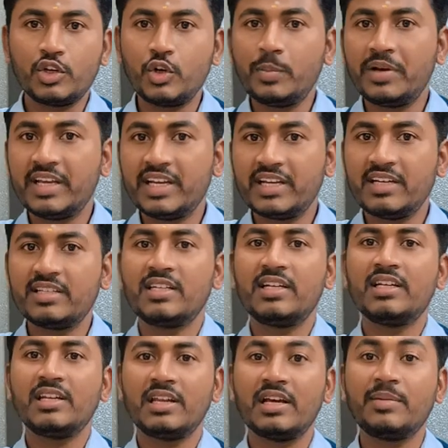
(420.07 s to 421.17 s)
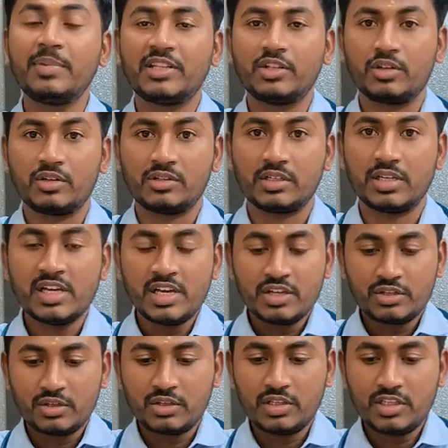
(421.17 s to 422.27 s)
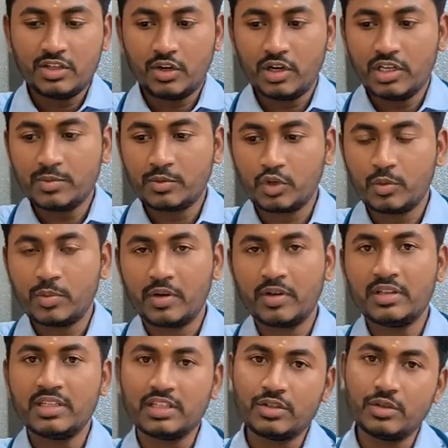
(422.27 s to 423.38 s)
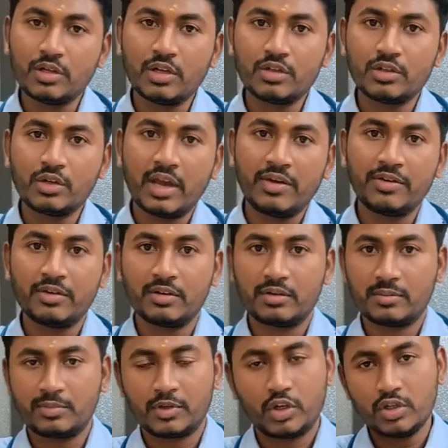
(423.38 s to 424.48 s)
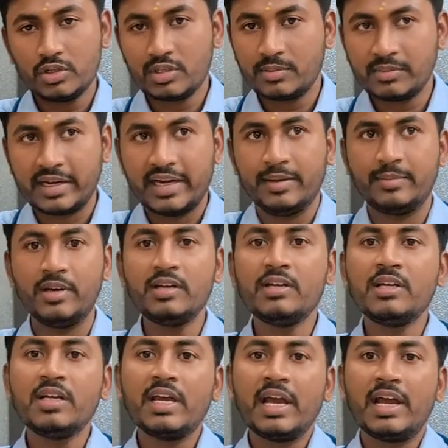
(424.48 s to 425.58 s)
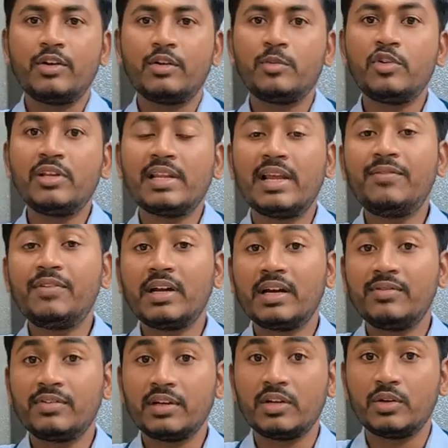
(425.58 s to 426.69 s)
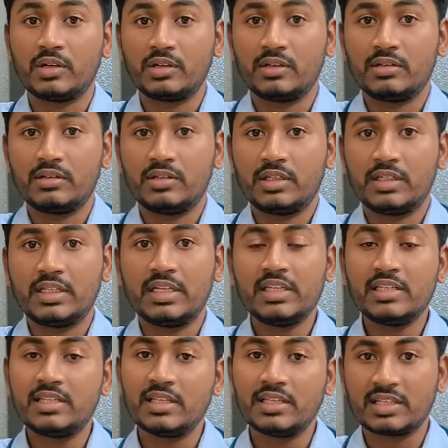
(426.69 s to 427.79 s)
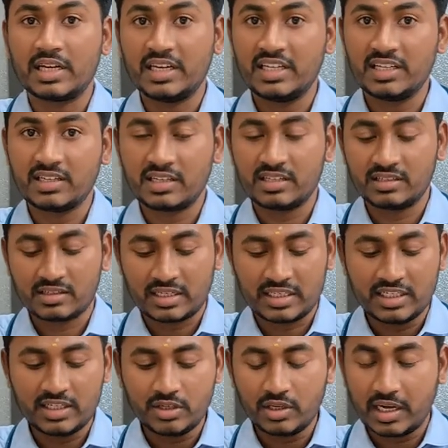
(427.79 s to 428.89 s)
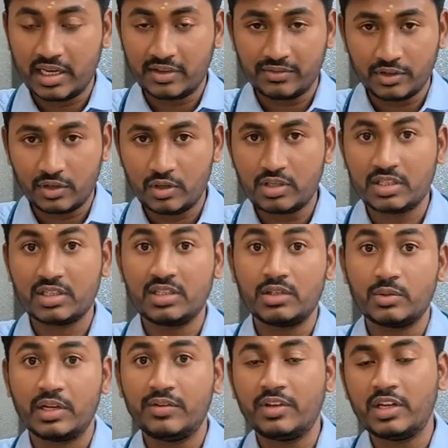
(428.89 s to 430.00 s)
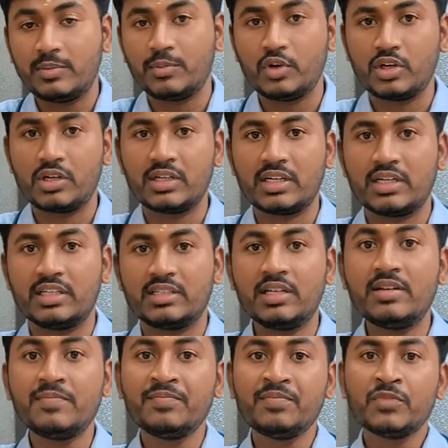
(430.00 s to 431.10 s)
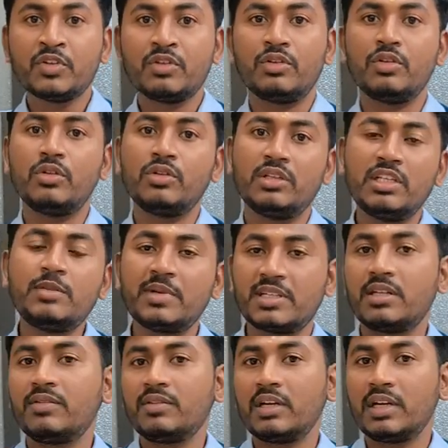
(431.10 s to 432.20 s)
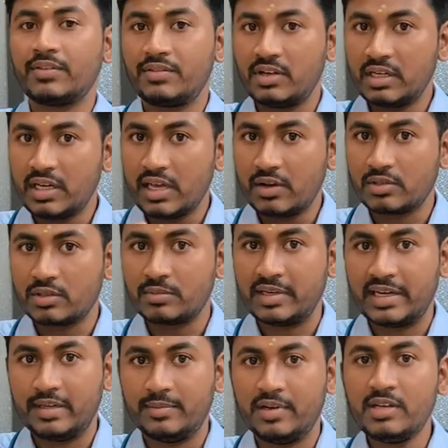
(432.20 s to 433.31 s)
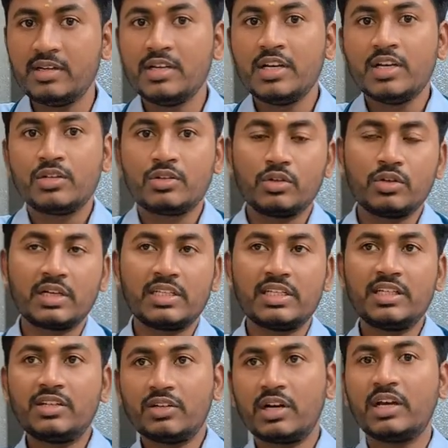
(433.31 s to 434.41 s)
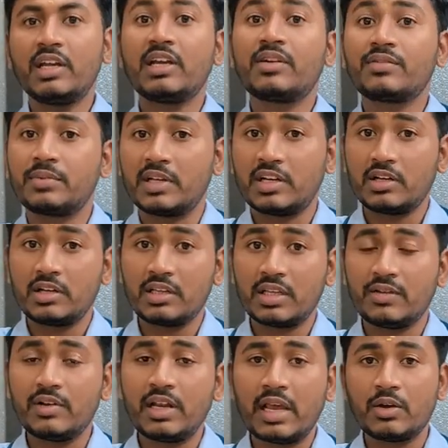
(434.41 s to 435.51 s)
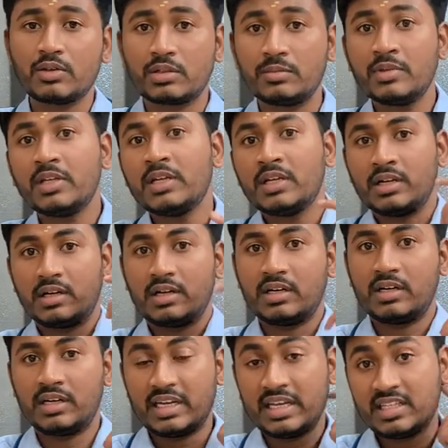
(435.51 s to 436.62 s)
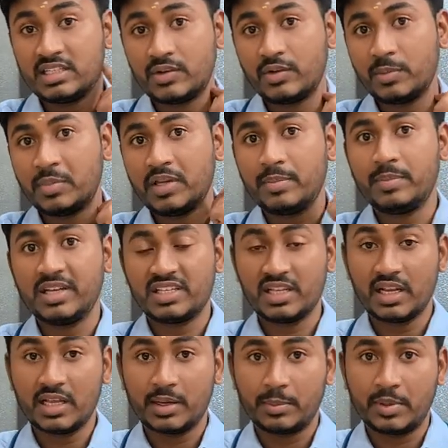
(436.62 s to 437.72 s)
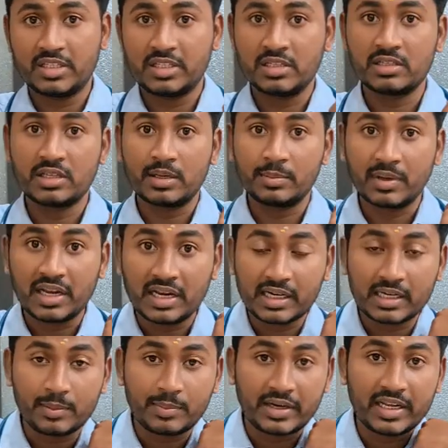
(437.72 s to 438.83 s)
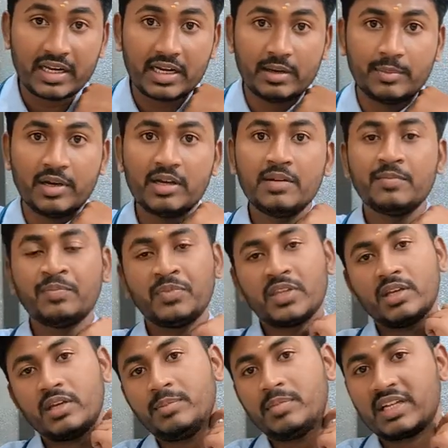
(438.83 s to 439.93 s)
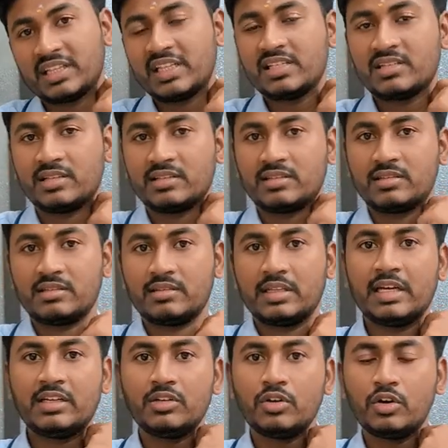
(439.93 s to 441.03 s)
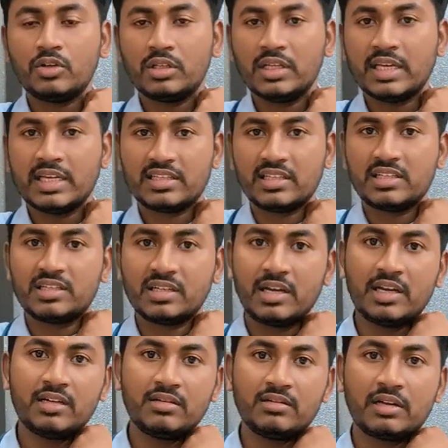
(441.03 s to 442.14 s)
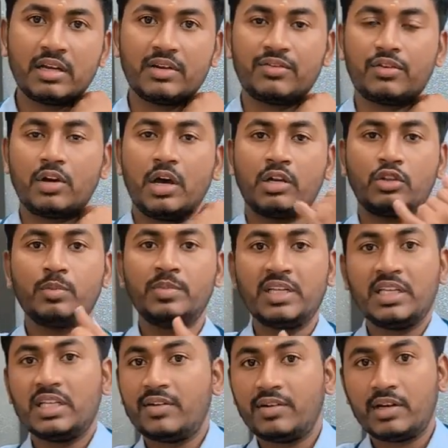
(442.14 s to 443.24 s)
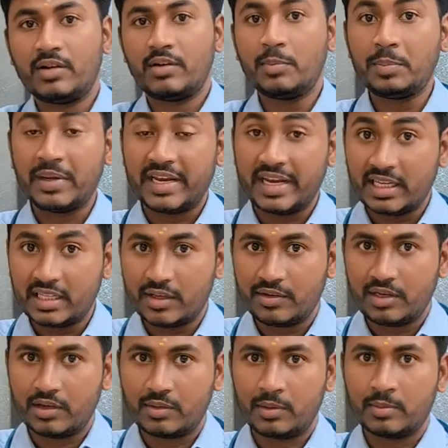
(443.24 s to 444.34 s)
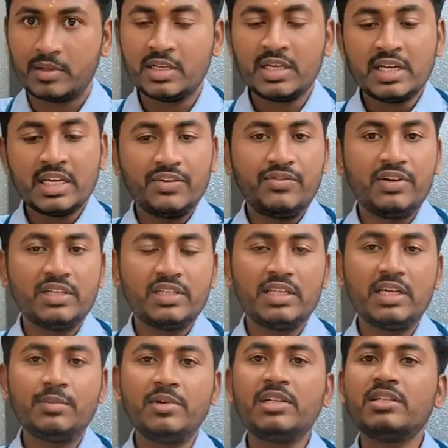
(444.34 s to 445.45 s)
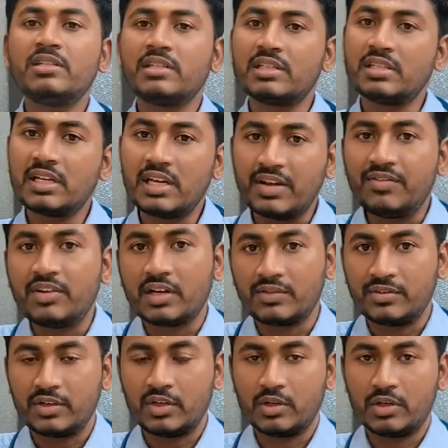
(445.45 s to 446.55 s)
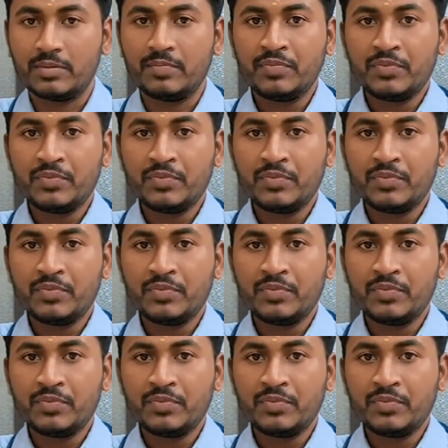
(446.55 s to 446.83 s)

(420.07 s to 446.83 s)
COPD condition and lung pathology. So this is called as core pulmonary. This will also have produce some edema. And one more left heart failure. There is conjunctive cardiac failure. This is very, very important condition. Though this patient will definitely have some edema. So conjunctive cardiac failure, they will have some raised JVP, basal captations and bilateral pedal edema and breathlessness. That too on the exertion, and orthopnea they will develop, PND they will develop. If it is there, means this is left heart failure.